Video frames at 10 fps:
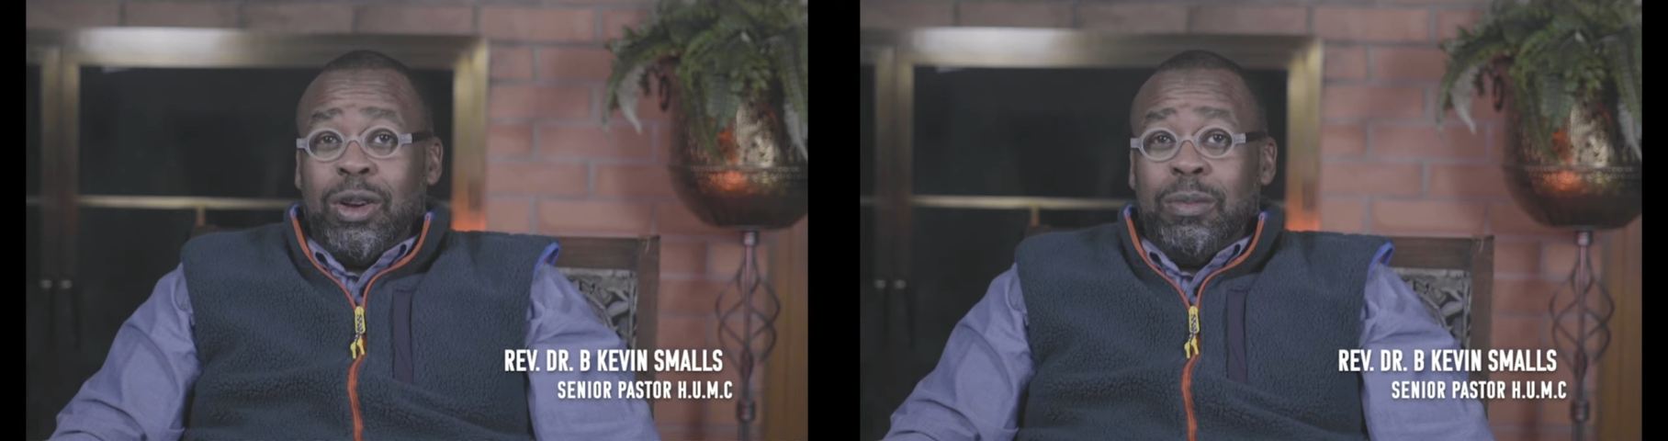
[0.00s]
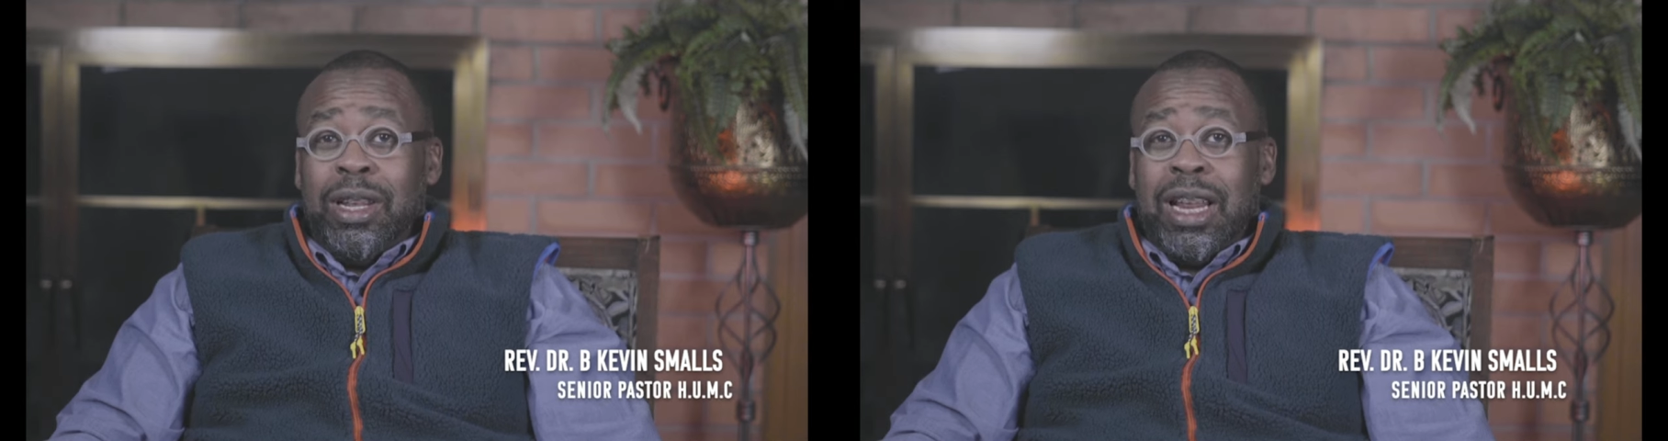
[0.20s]

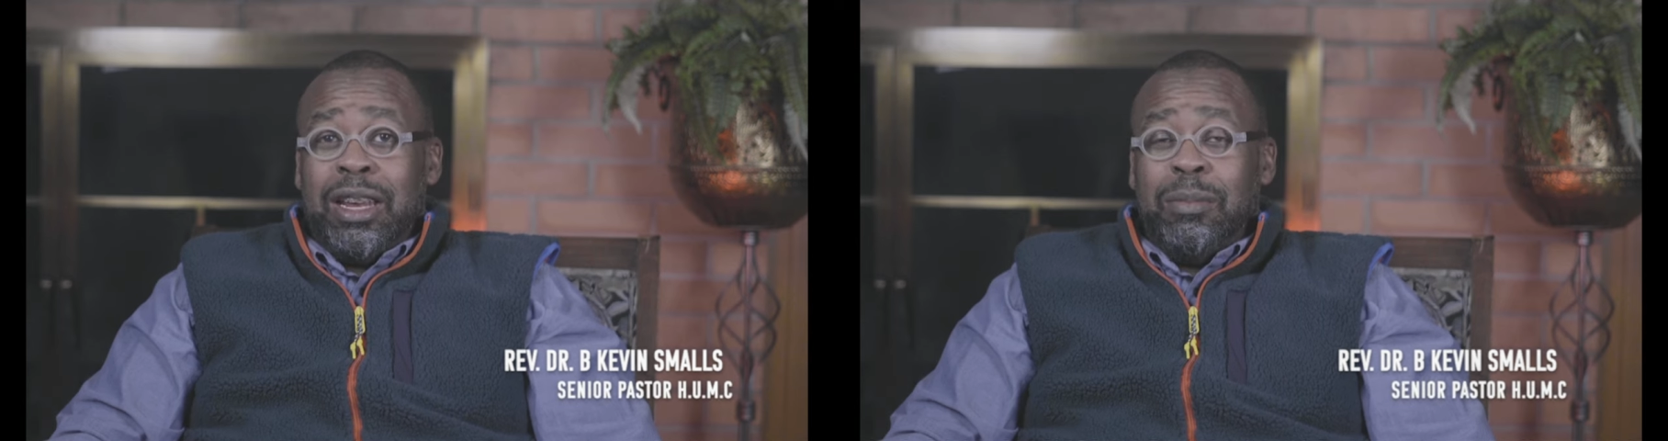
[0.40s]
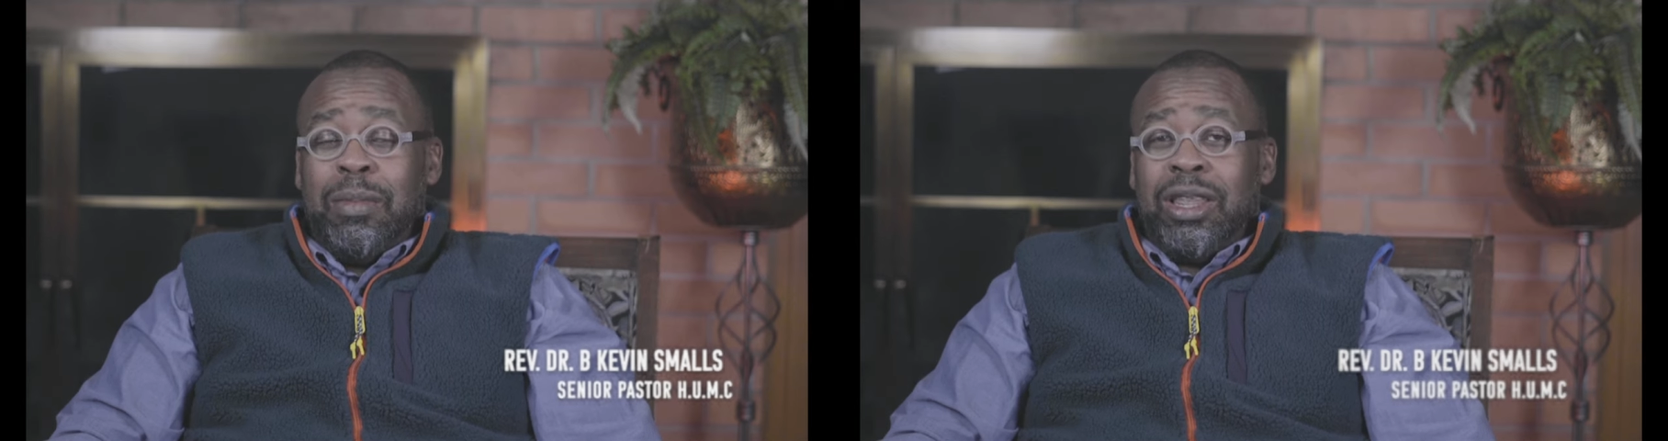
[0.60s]
Hope
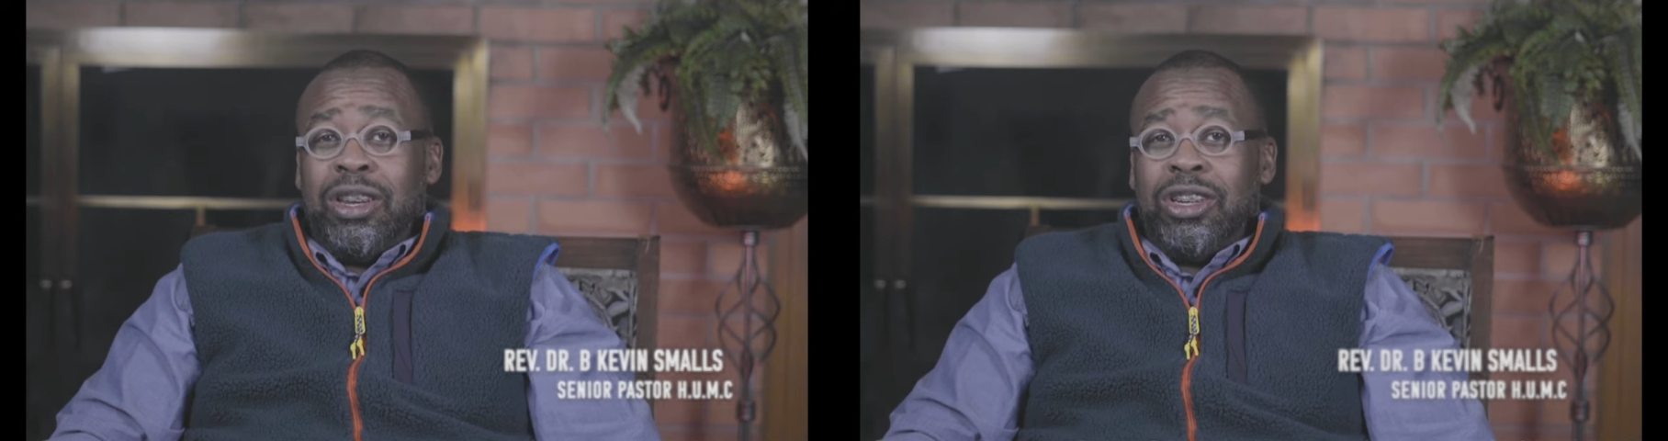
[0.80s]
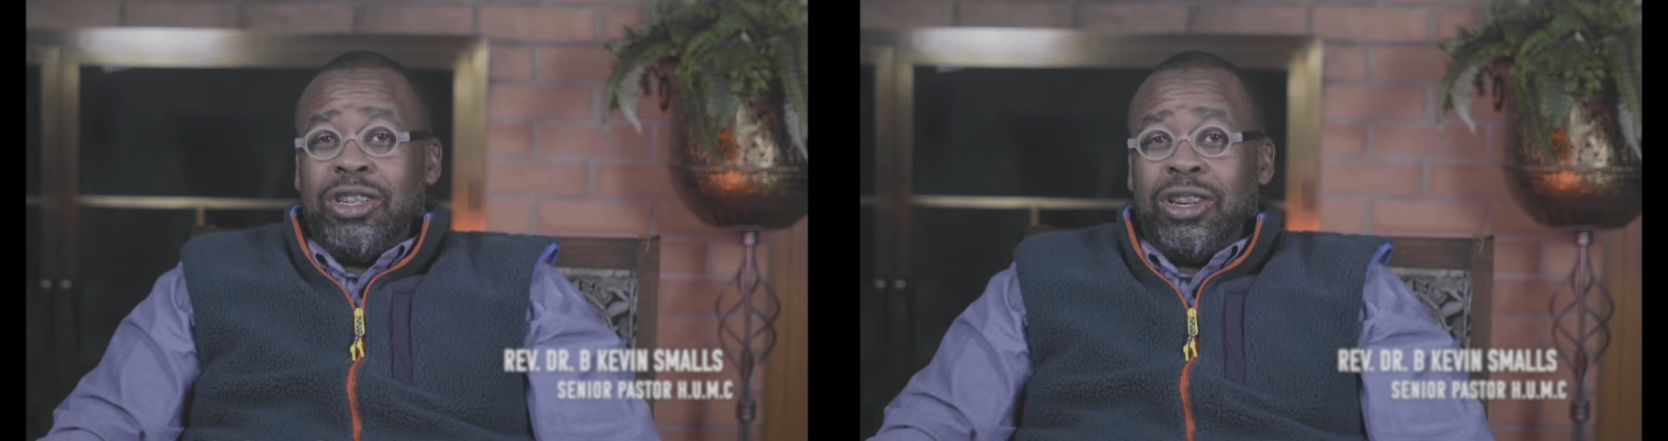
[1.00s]
United
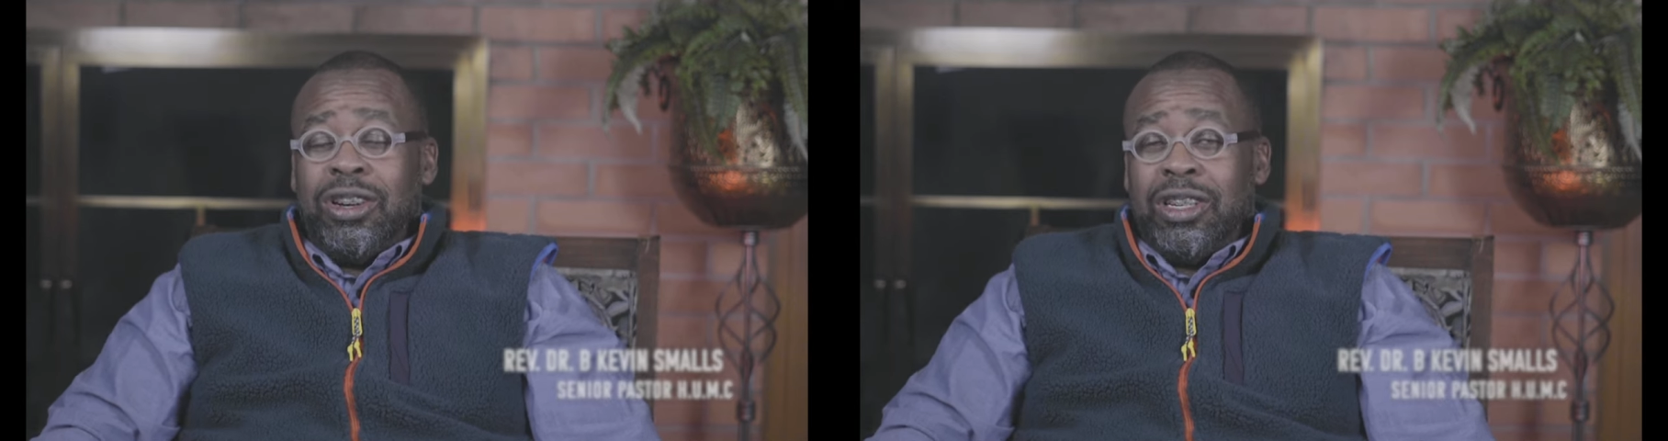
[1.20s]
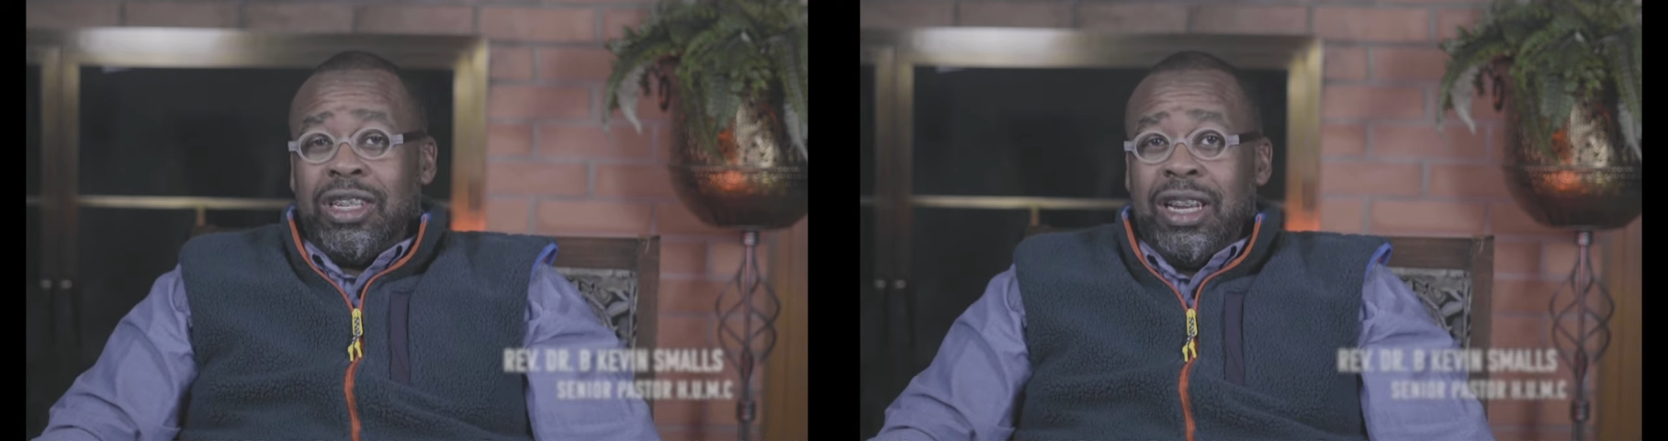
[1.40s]
Methodist
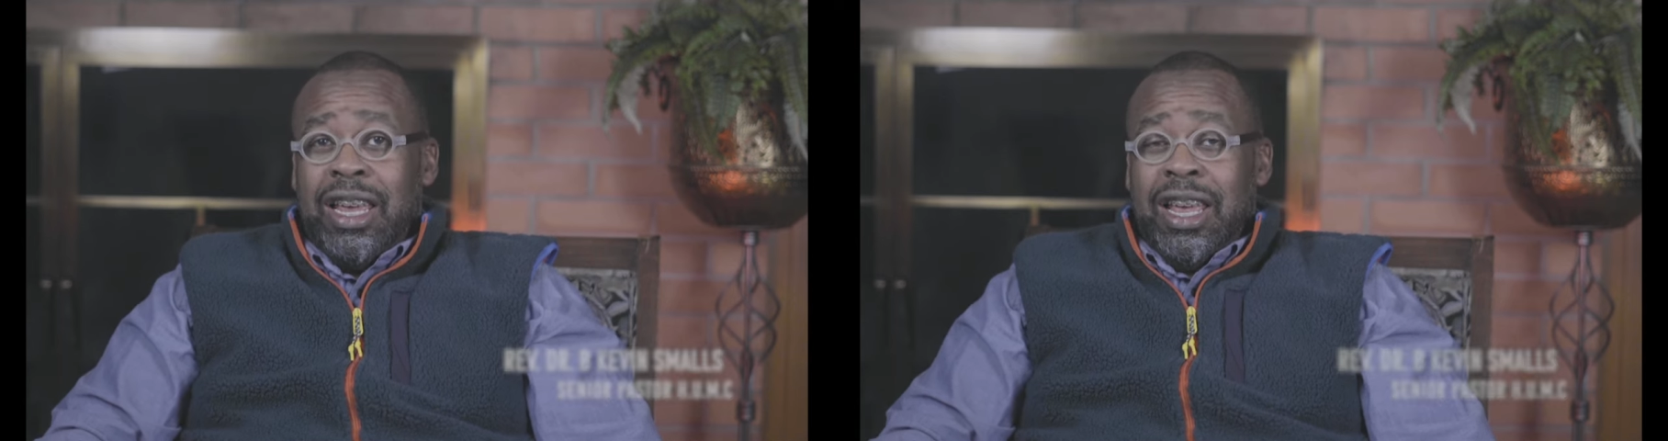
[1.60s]
Church